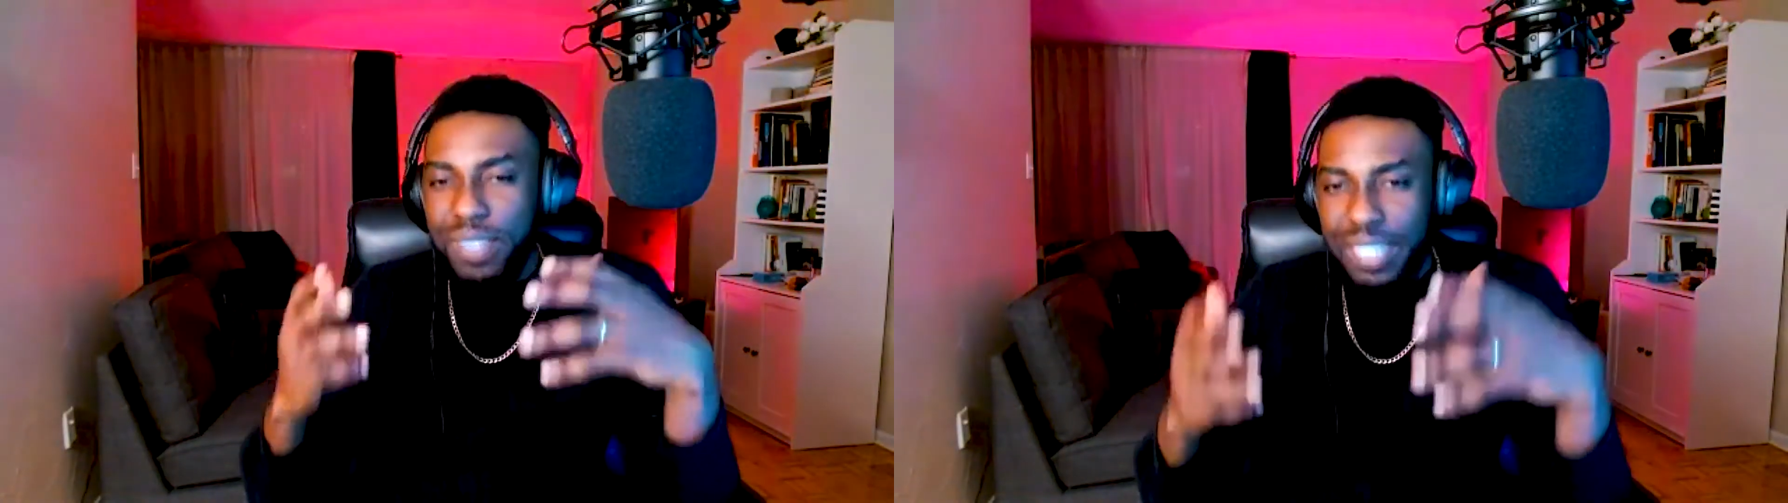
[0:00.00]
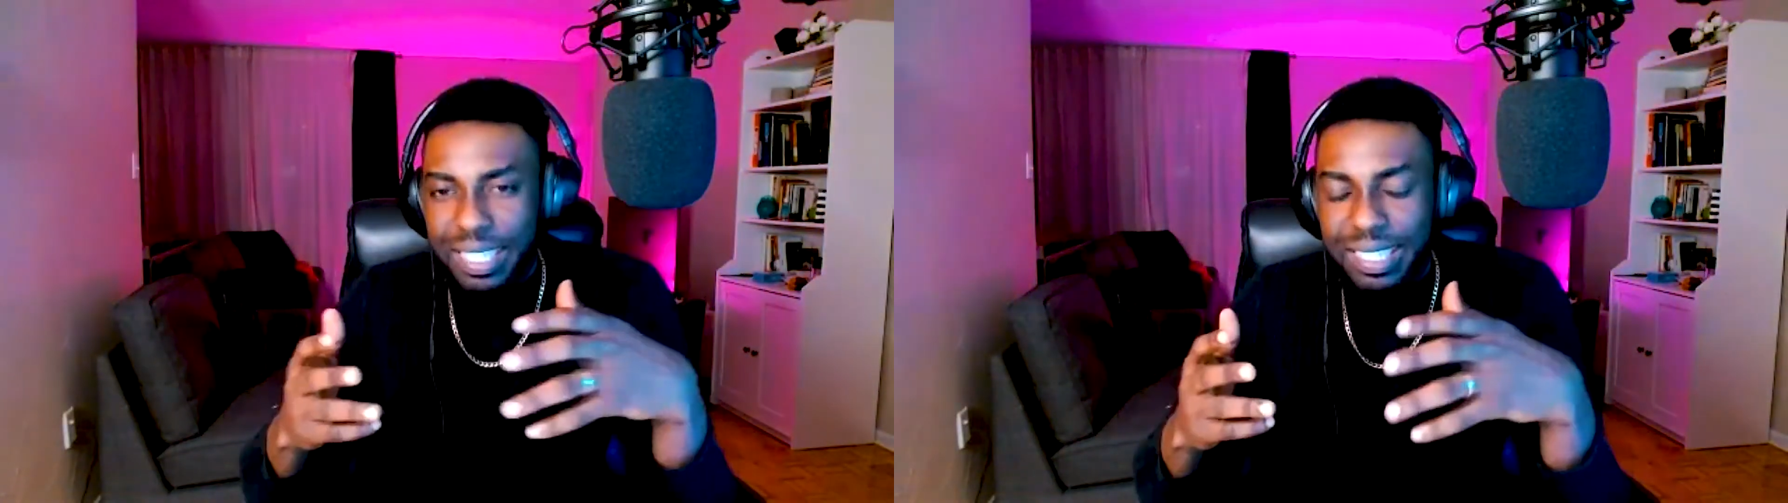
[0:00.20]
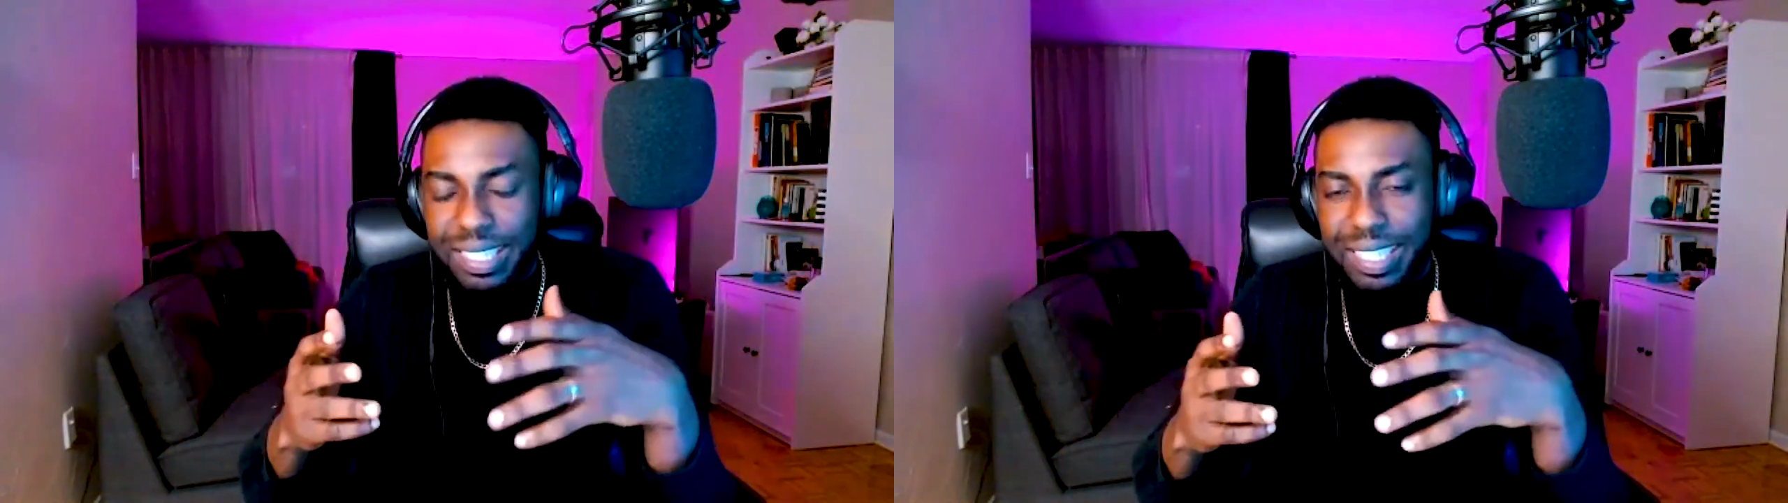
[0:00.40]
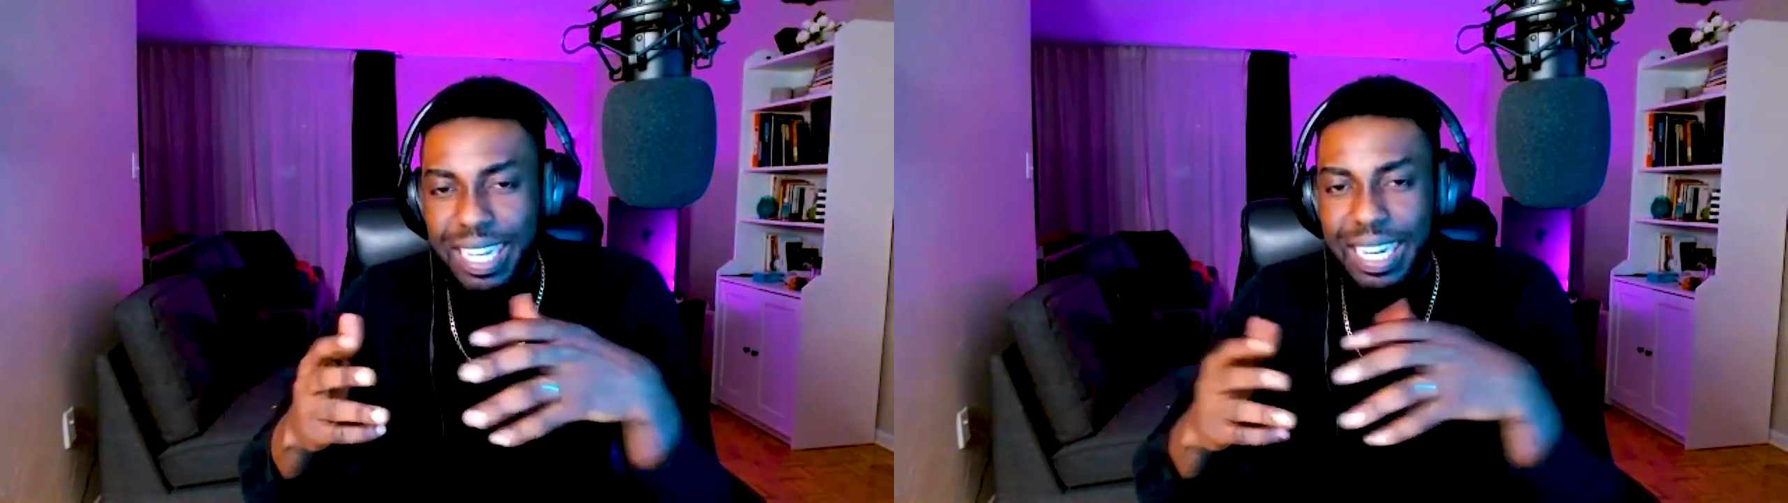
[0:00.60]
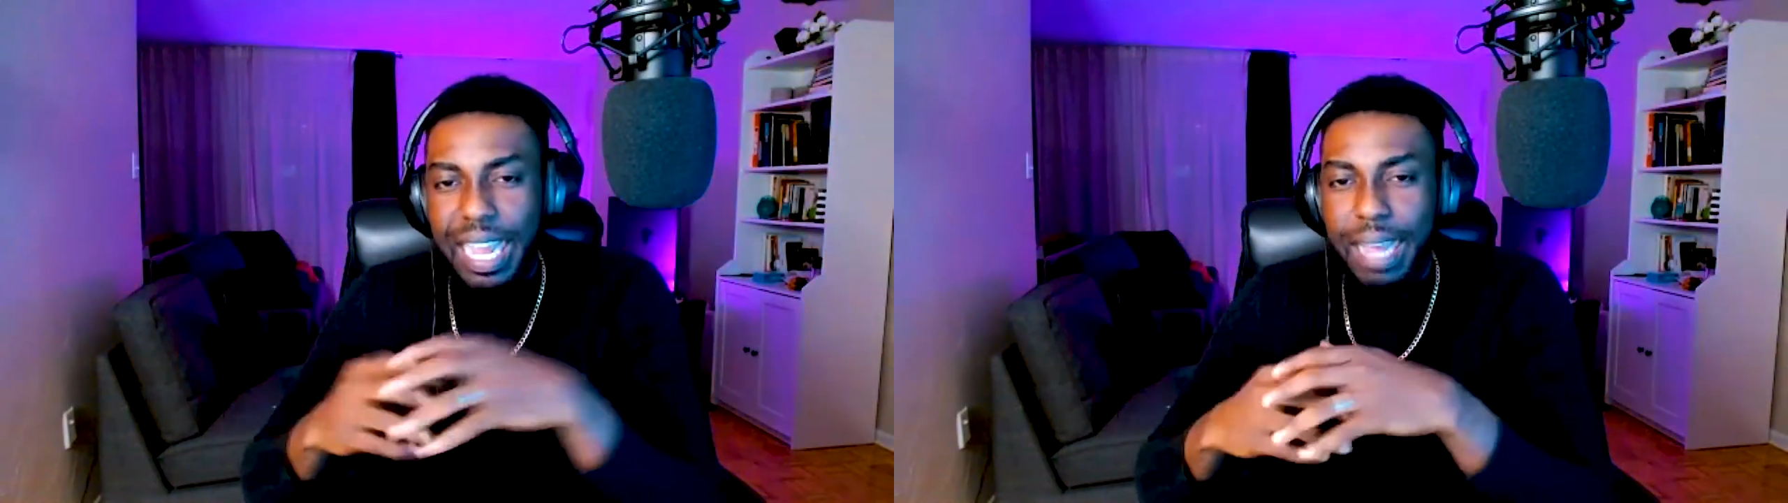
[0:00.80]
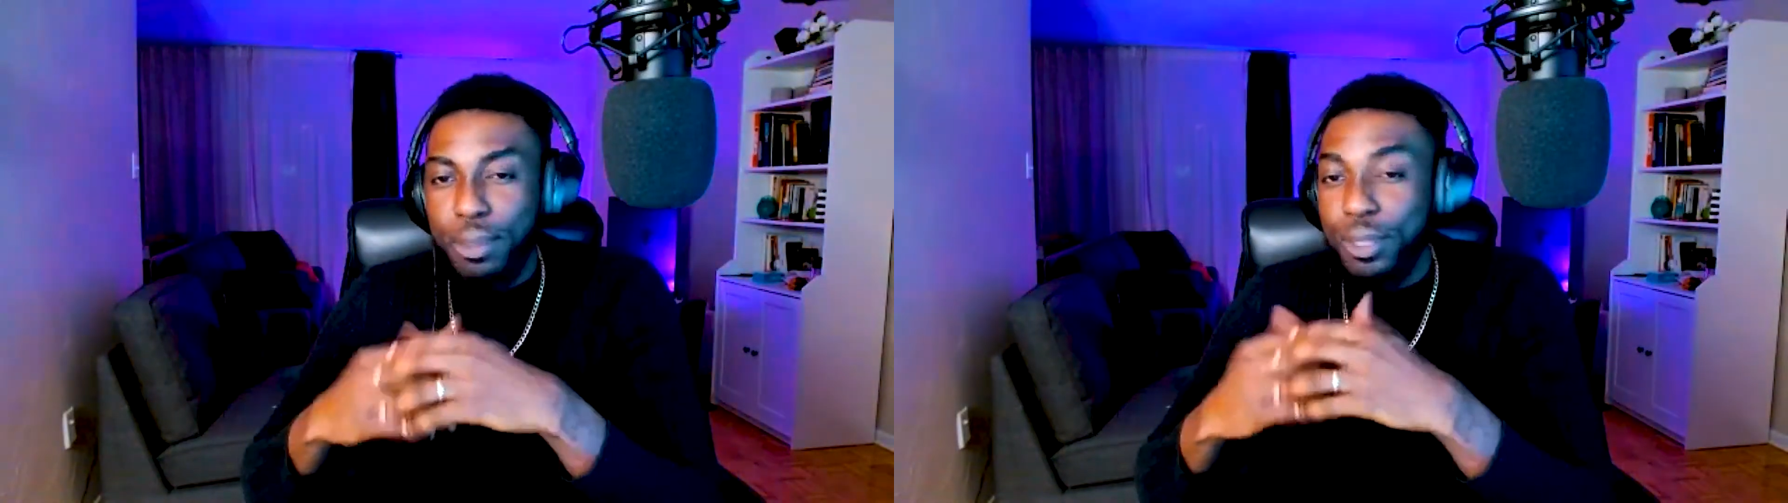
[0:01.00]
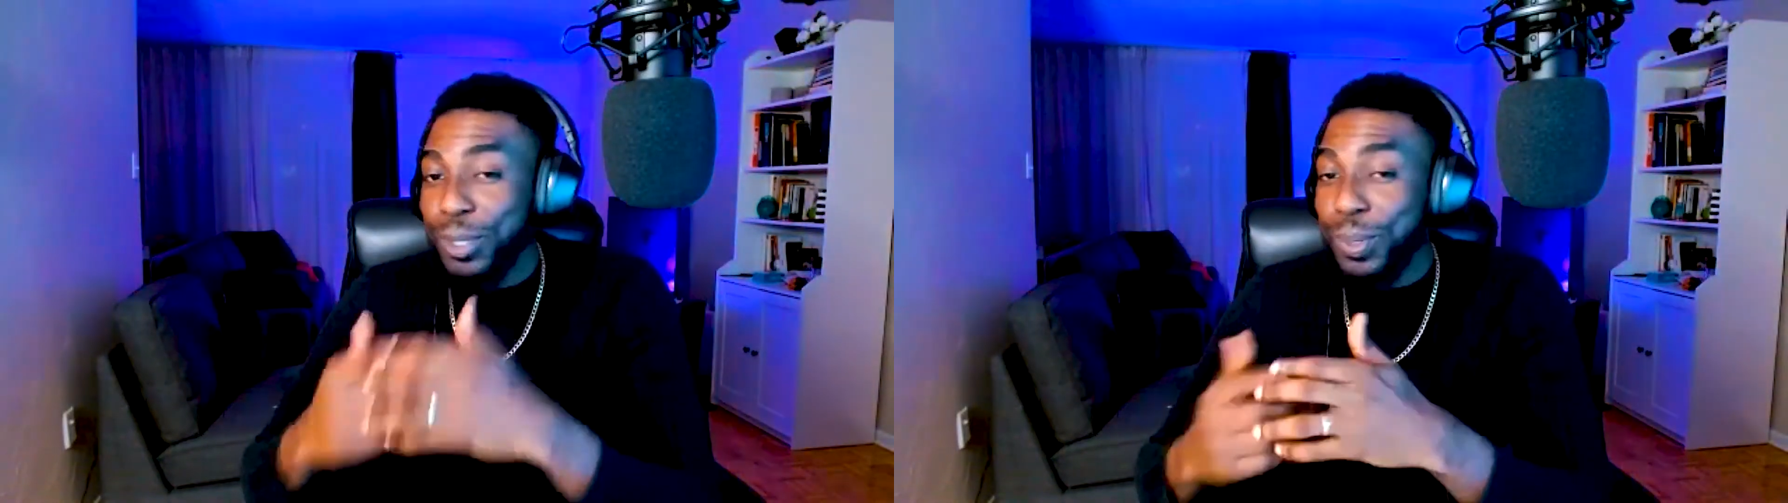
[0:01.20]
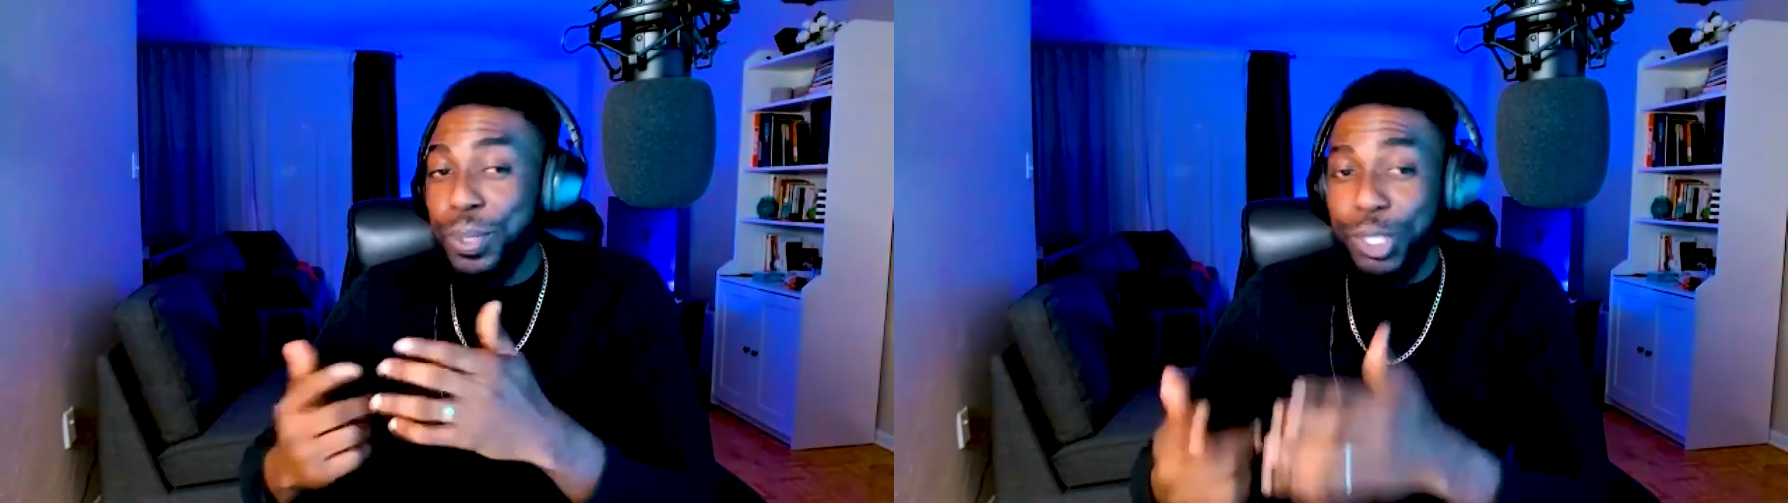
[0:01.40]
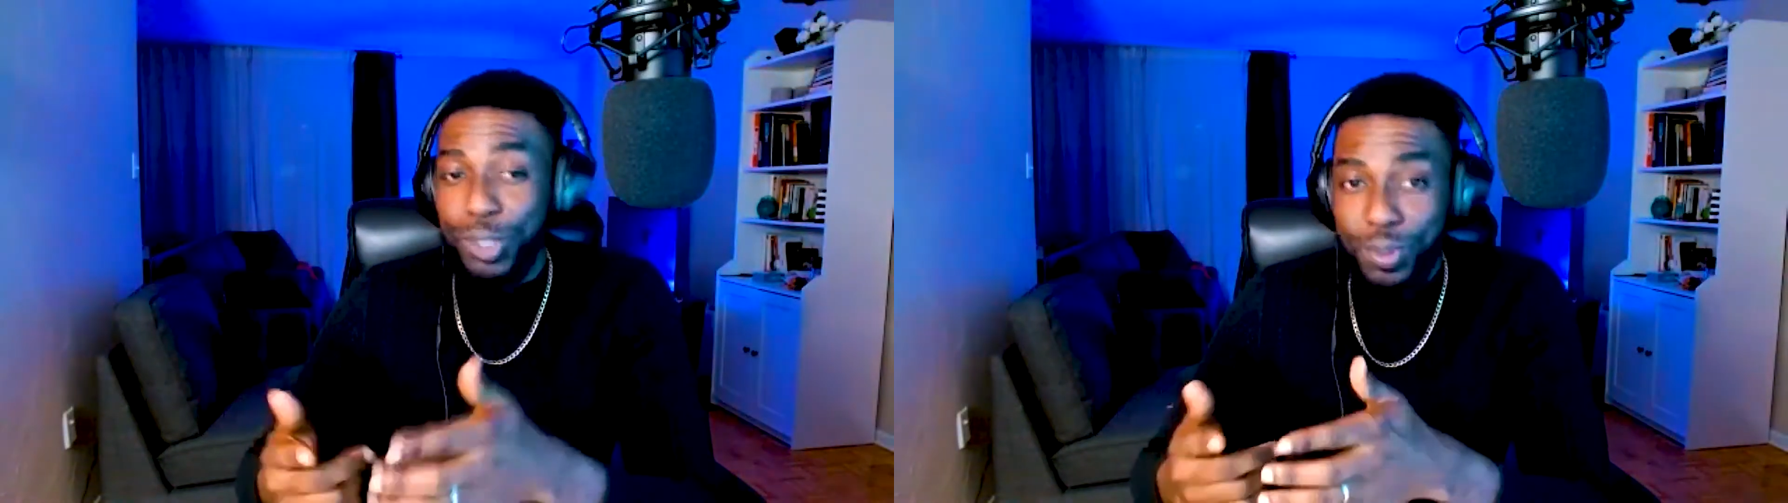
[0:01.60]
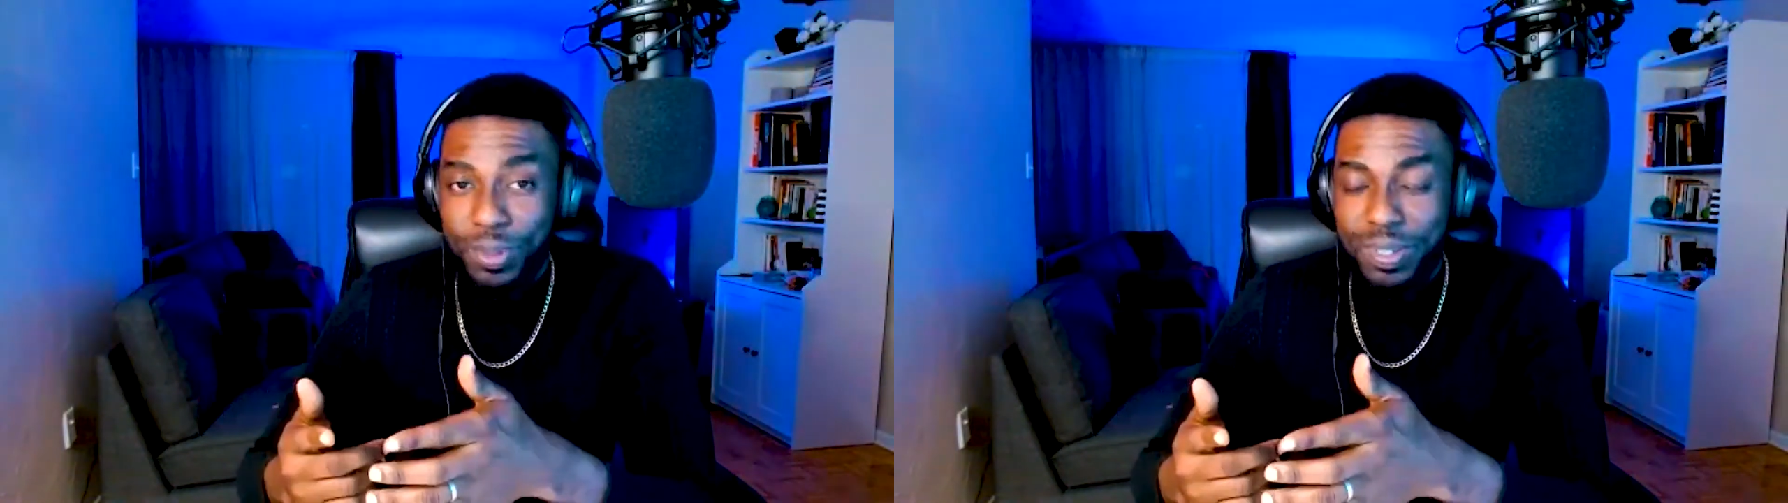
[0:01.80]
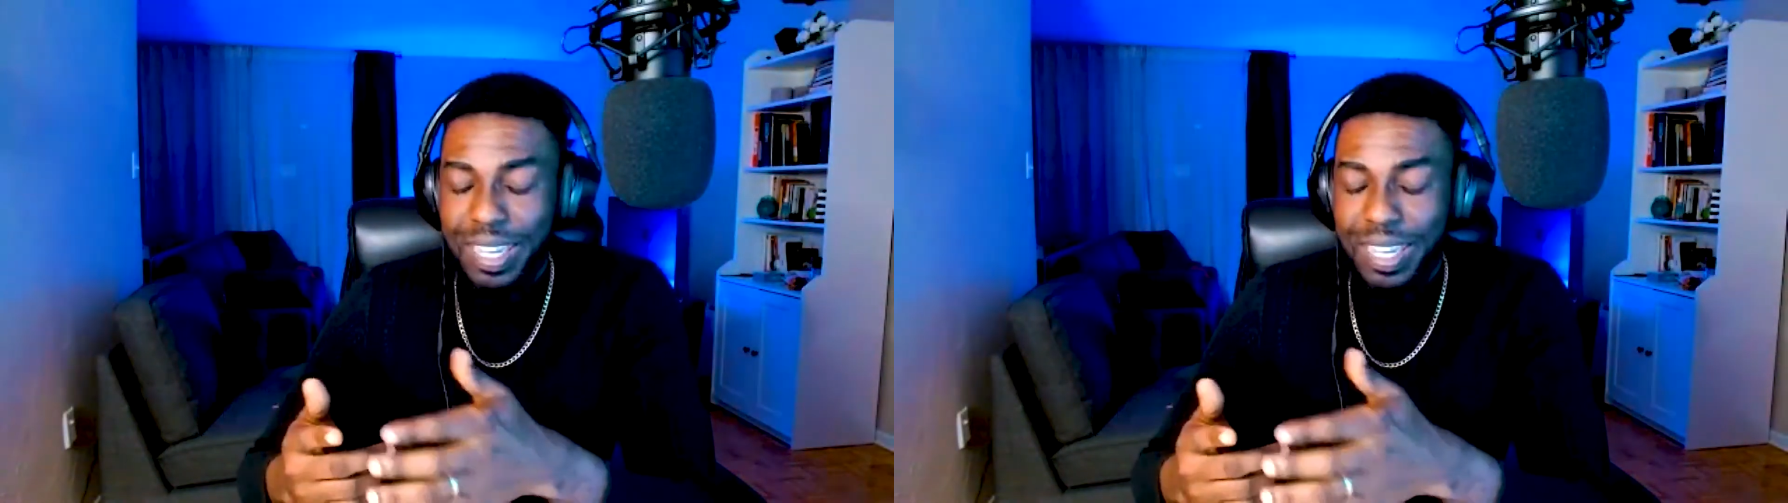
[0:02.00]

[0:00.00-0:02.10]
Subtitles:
things that happened to you.